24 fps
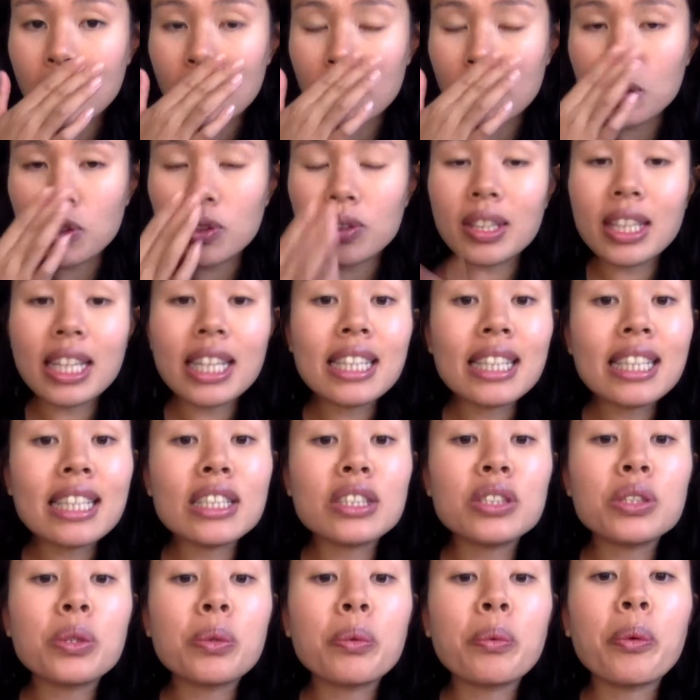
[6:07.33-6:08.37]
You then need
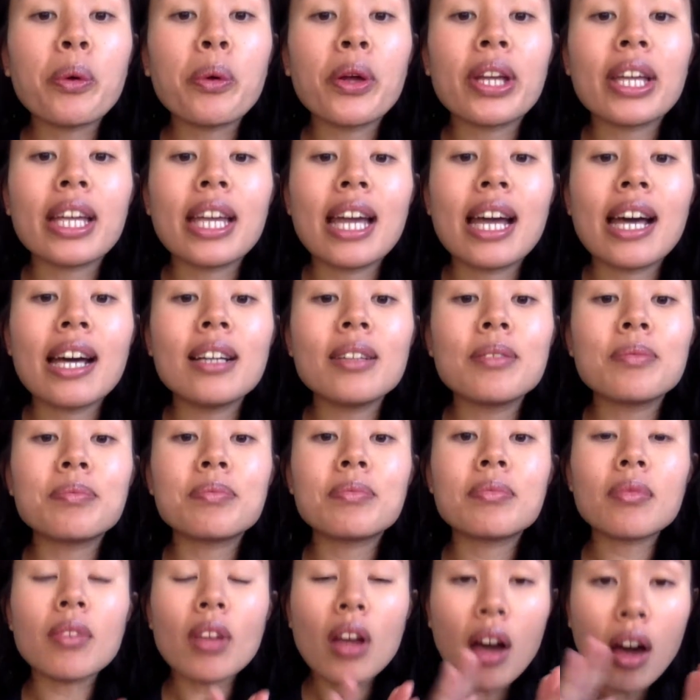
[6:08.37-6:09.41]
to work out
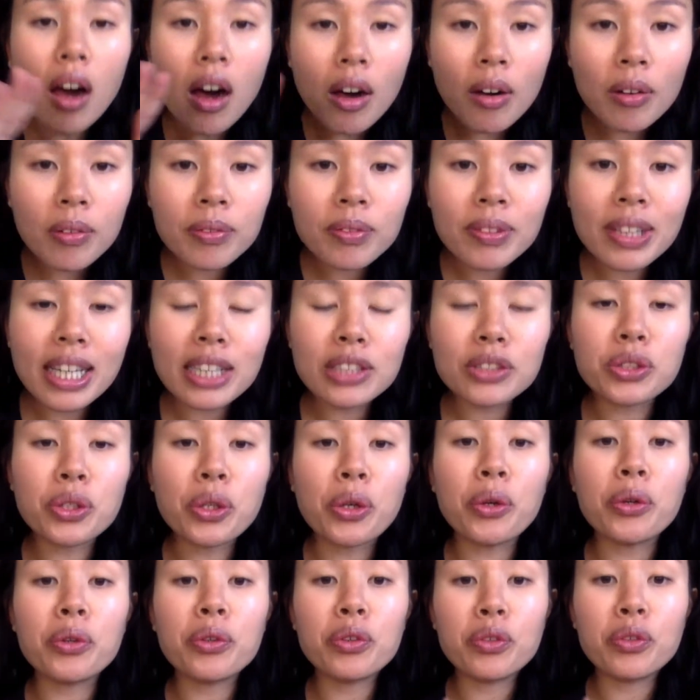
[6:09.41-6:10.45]
of that
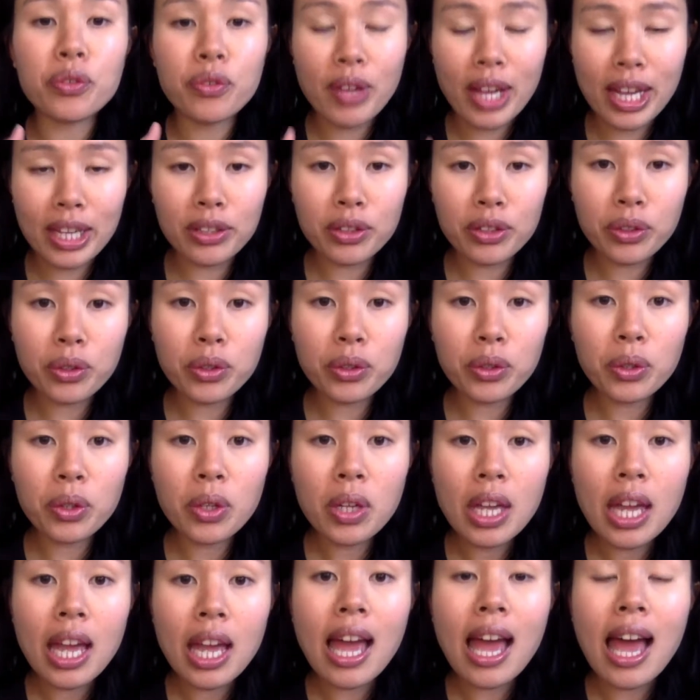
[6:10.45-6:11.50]
total value,
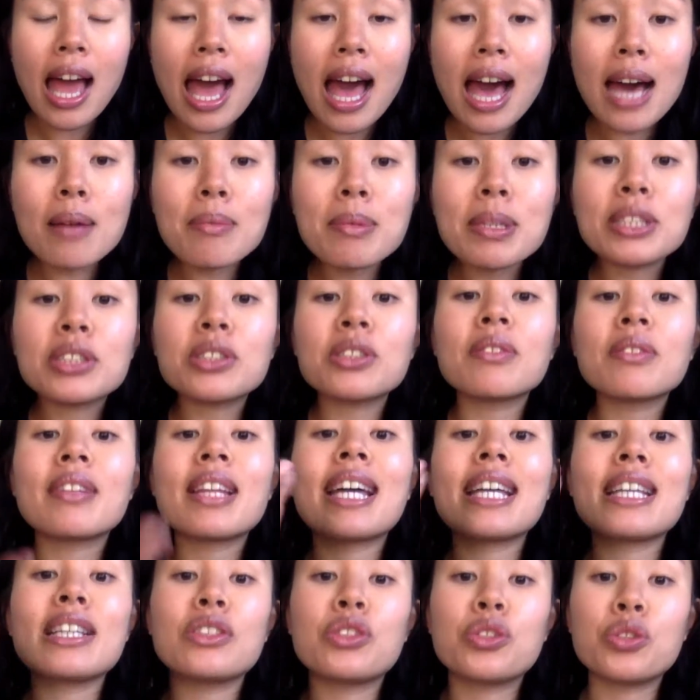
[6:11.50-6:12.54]
how much of that
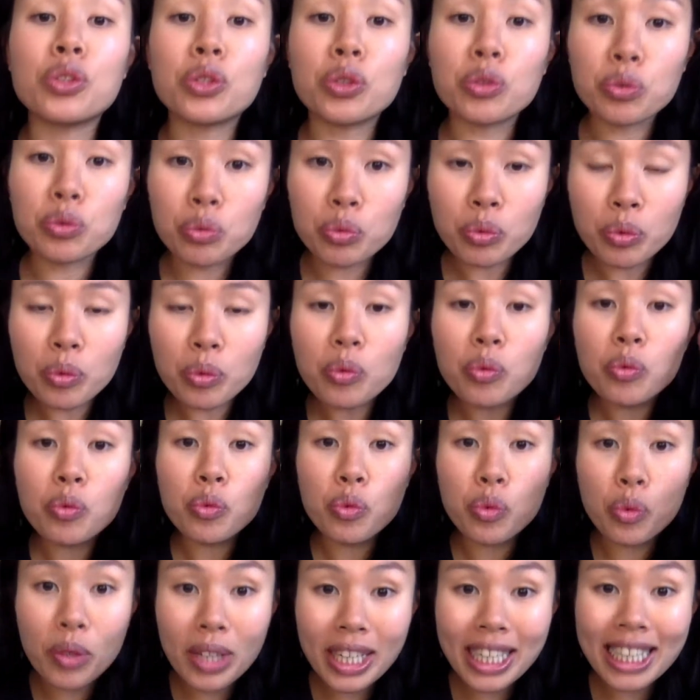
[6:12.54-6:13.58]
is your
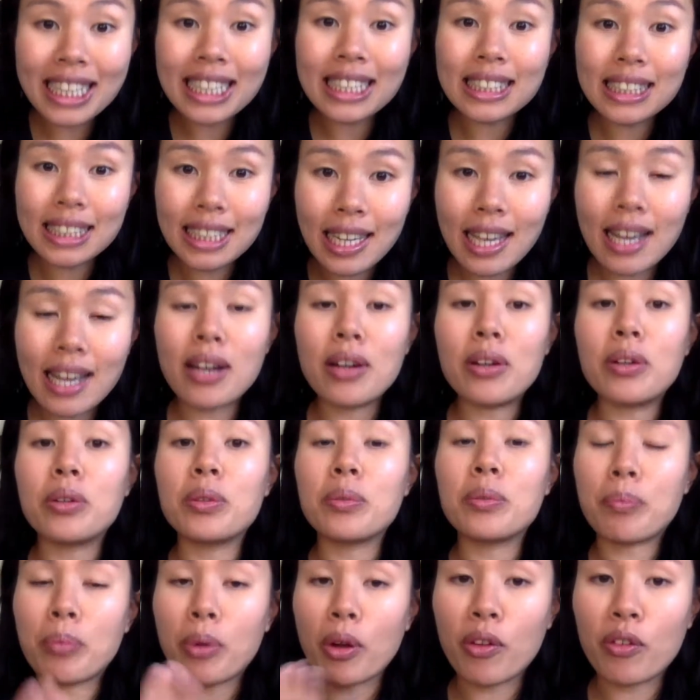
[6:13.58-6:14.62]
retail
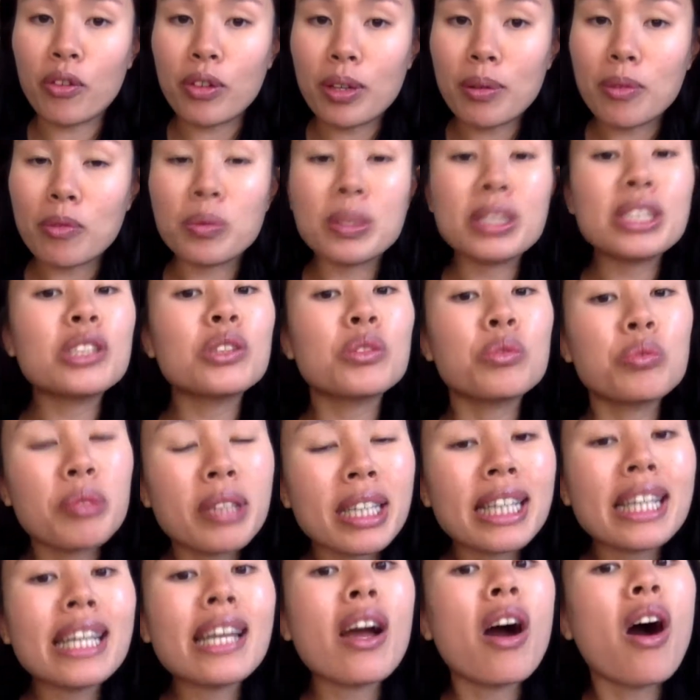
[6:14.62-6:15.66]
profit, which is
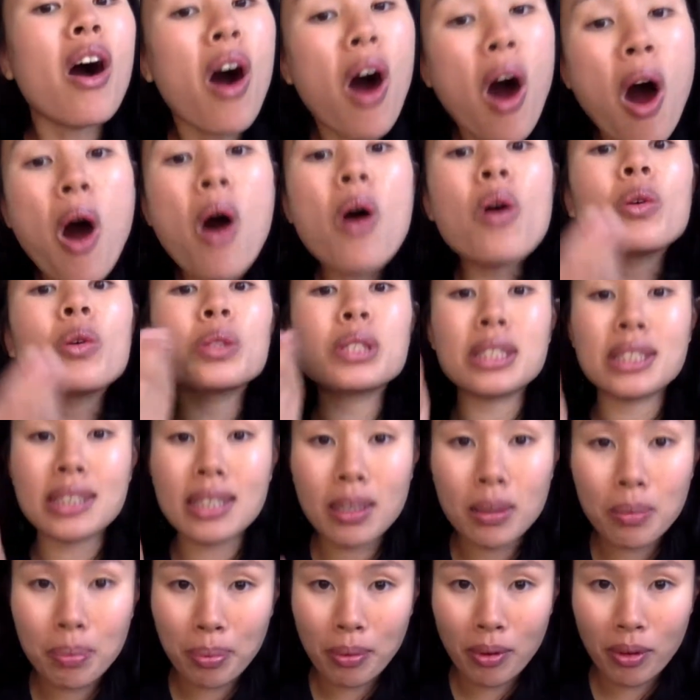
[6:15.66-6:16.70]
really
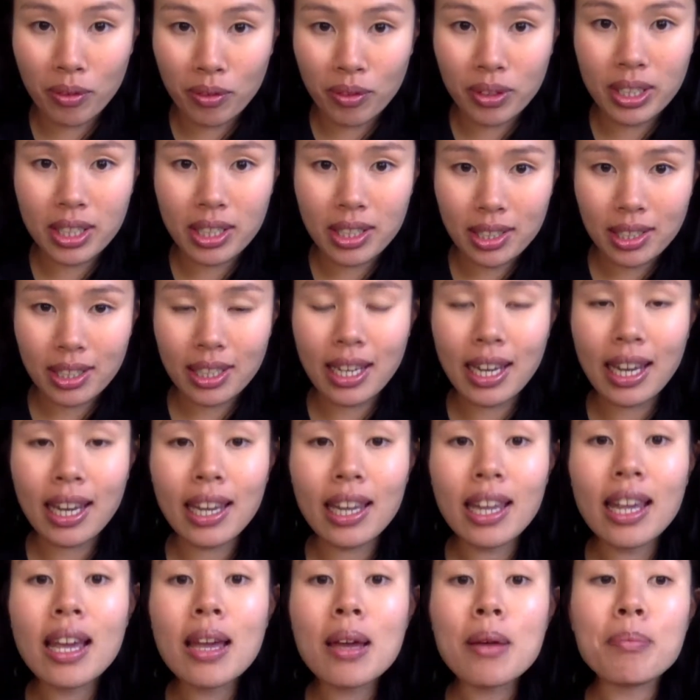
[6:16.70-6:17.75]
wholesale profit. Okay,
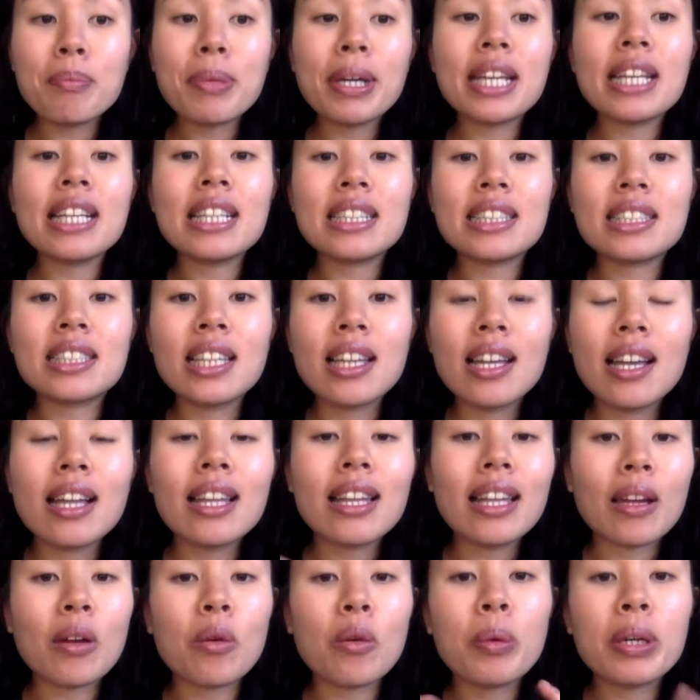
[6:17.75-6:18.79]
but it's
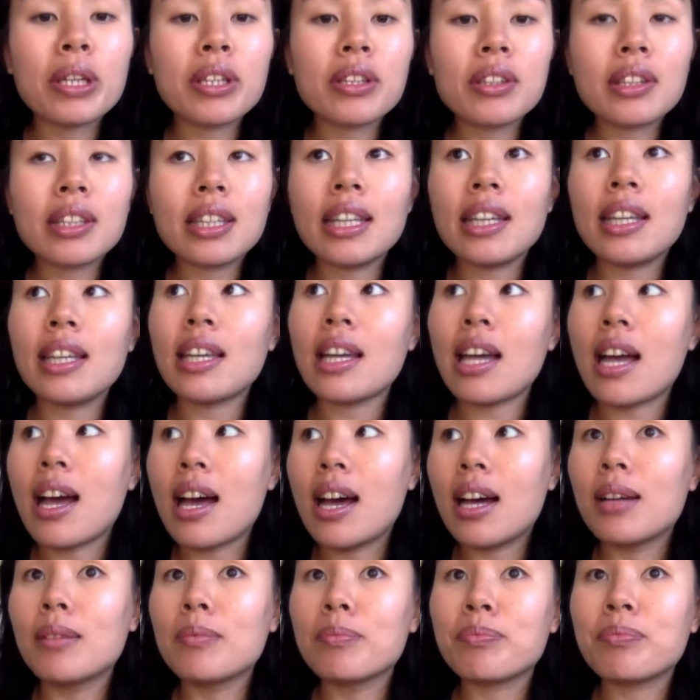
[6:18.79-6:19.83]
like one of the
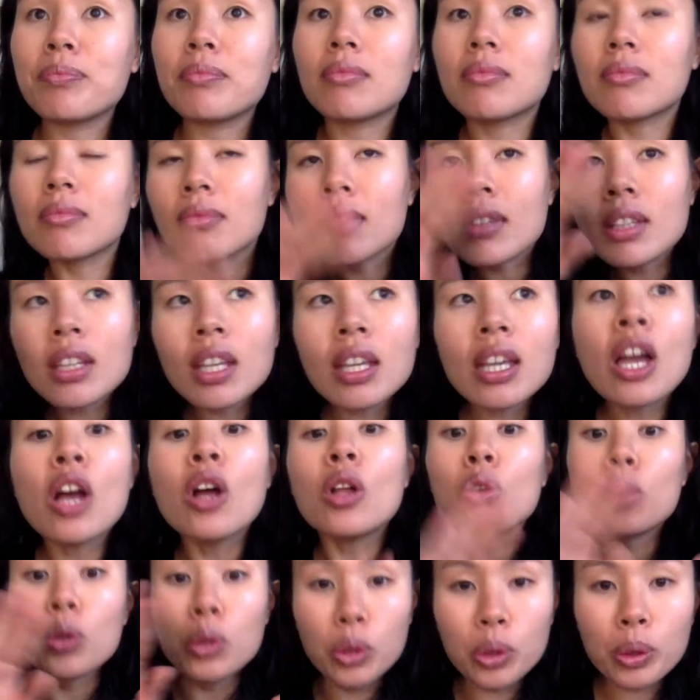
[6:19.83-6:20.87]

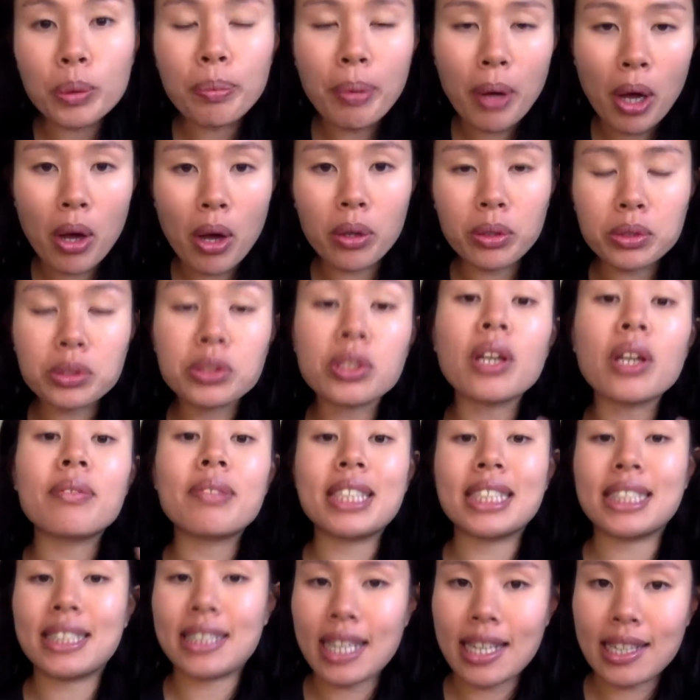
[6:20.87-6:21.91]
loopholes of
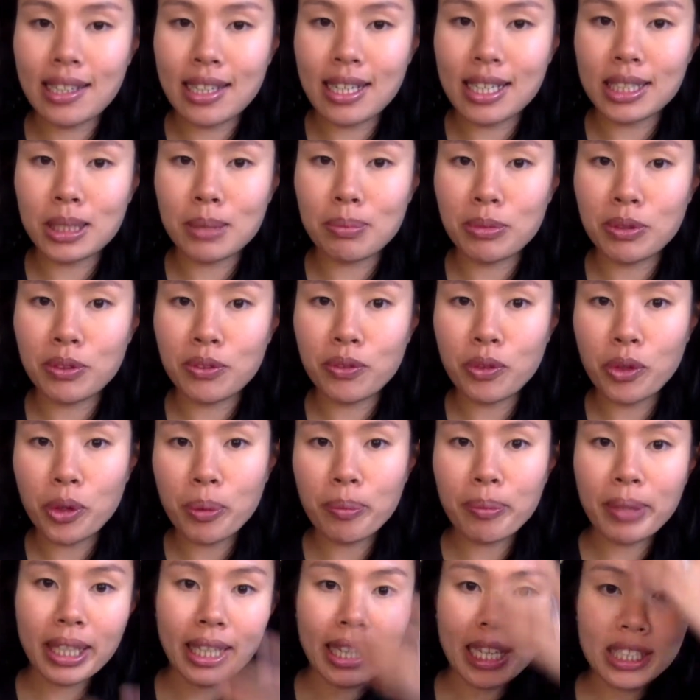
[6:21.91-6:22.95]
this 10 customer form.
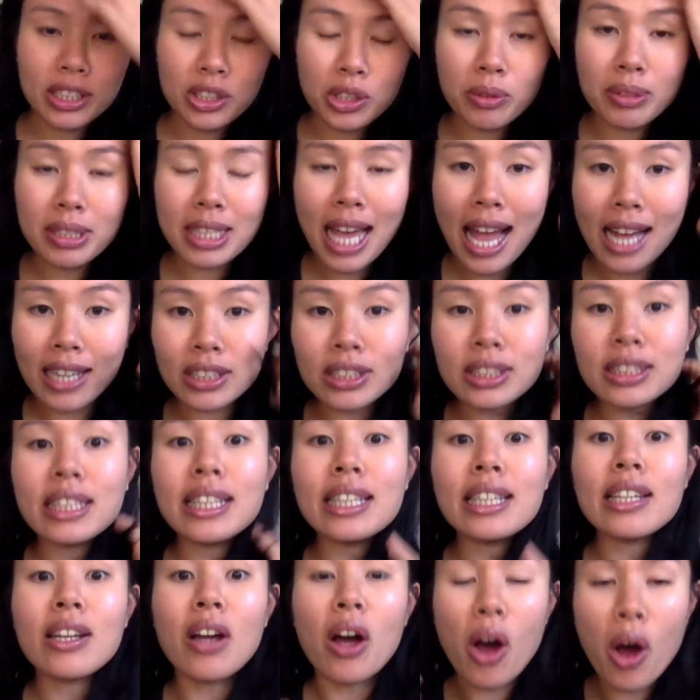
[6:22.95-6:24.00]
Okay, so it's
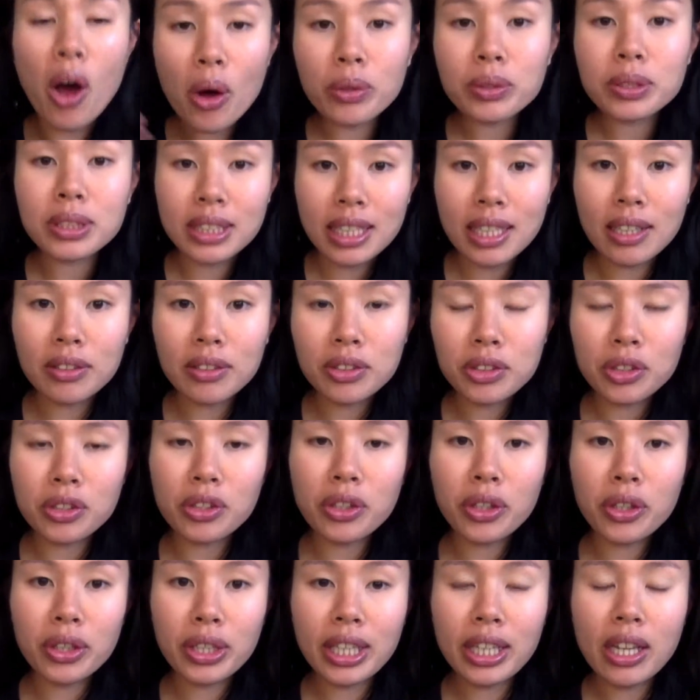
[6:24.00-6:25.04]
actually wholesale. You're
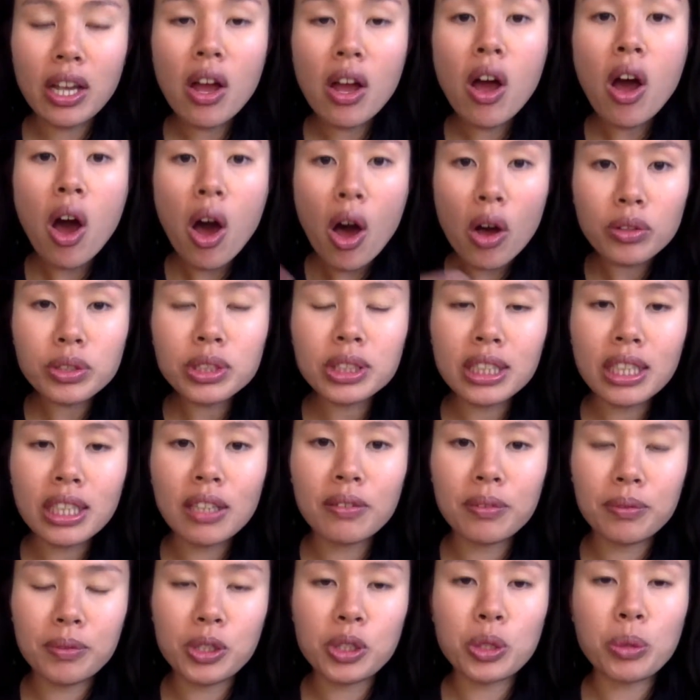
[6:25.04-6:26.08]
earning wholesale
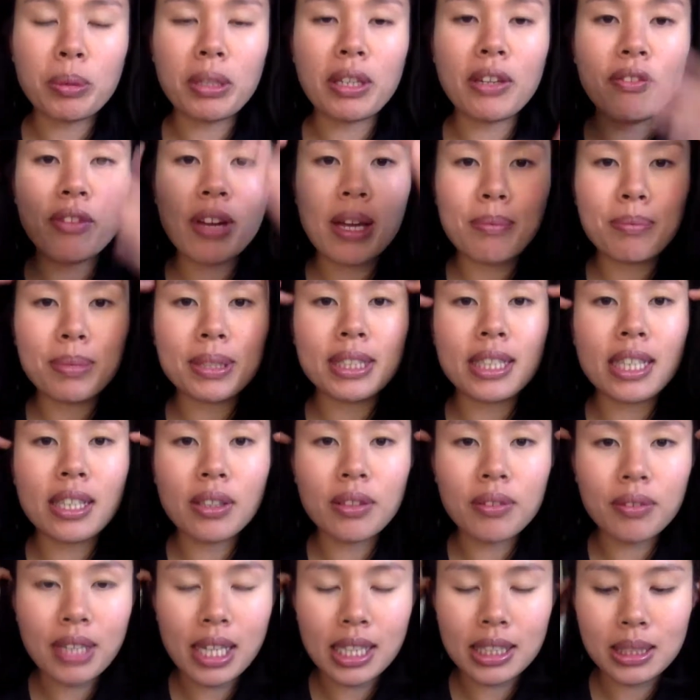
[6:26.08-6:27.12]
from your 25%
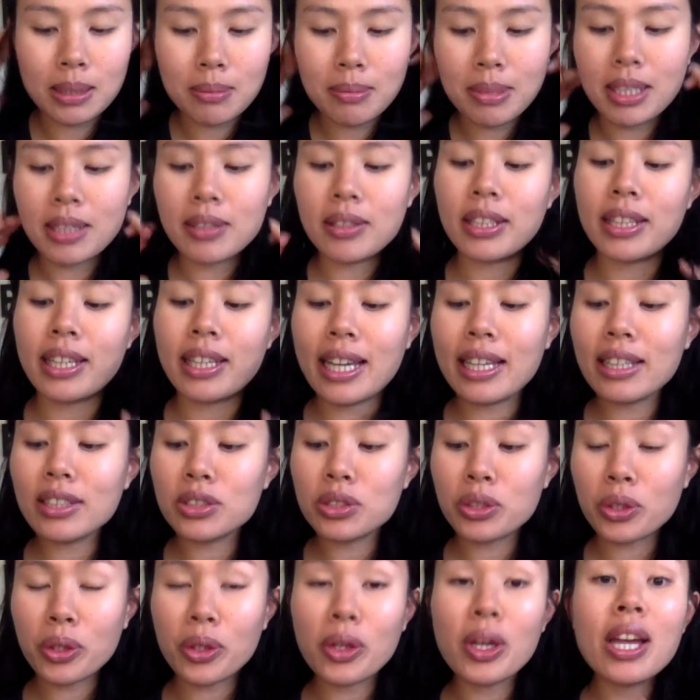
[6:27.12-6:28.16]
off customer. Okay,
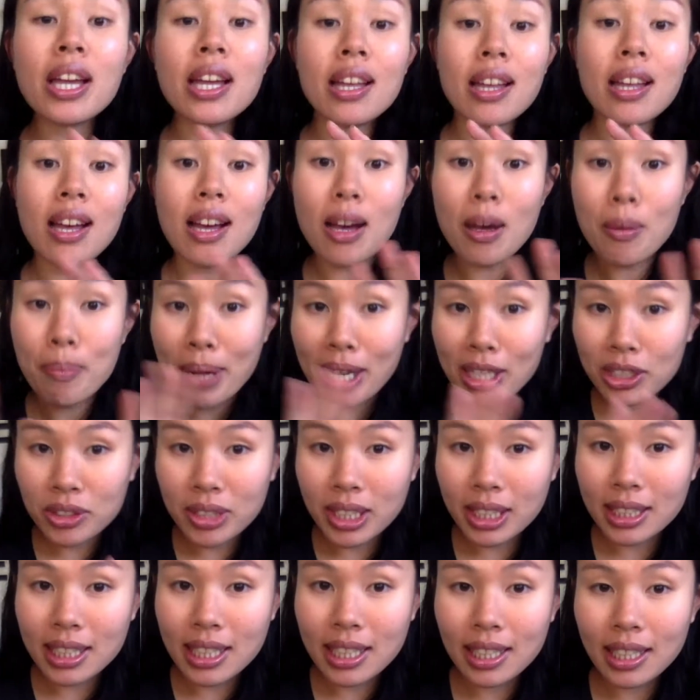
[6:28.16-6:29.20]
so I'll
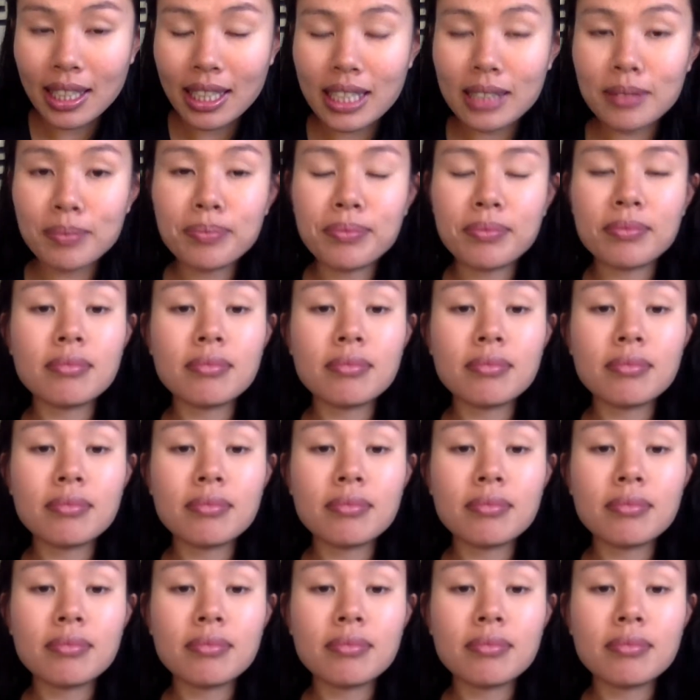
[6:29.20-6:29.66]
backtrack that again.